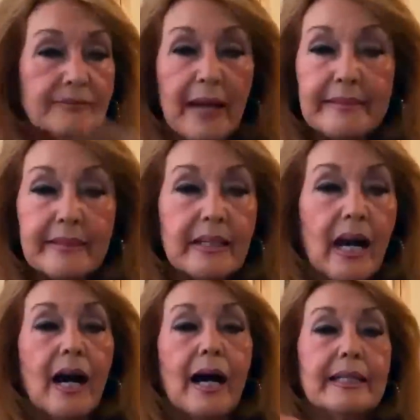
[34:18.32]
faith in
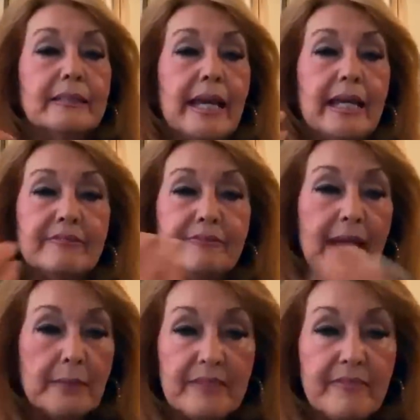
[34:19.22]
God and
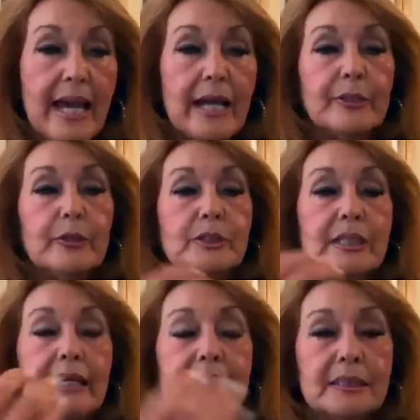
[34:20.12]
family
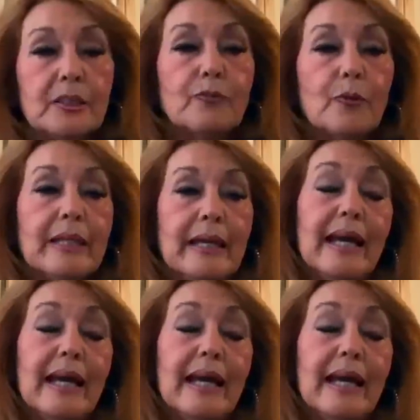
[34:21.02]
values and so forth.